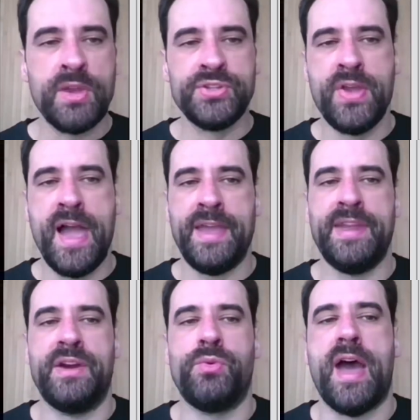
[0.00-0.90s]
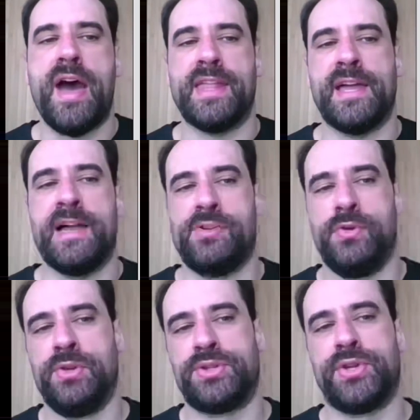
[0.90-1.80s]
So yeah, here we have
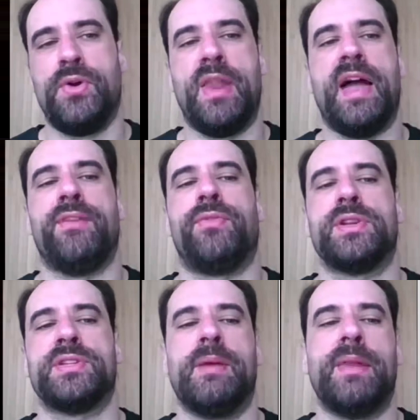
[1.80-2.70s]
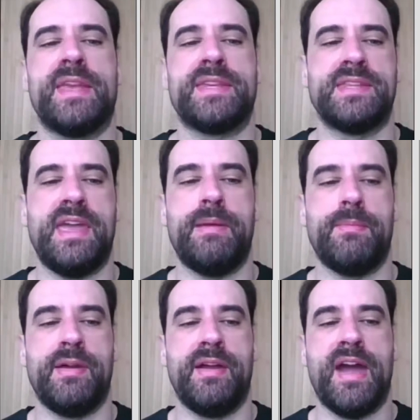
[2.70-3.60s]
also like first name, last
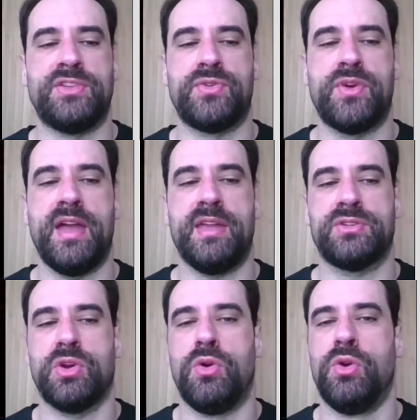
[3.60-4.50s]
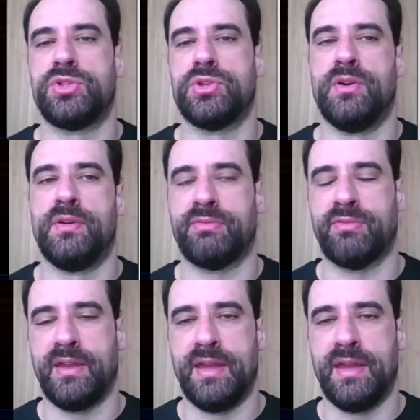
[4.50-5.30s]
name, address, so lots of